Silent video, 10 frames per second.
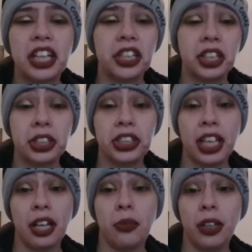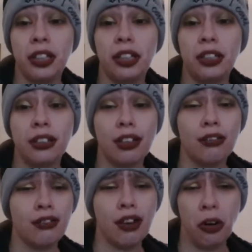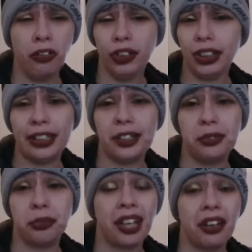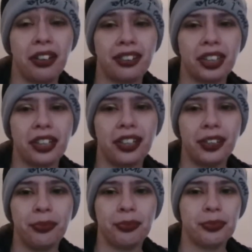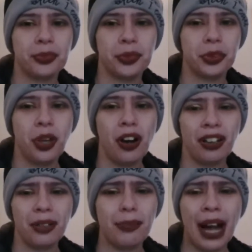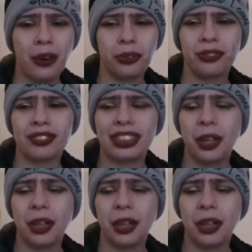and I just kind of want to go over it and talk about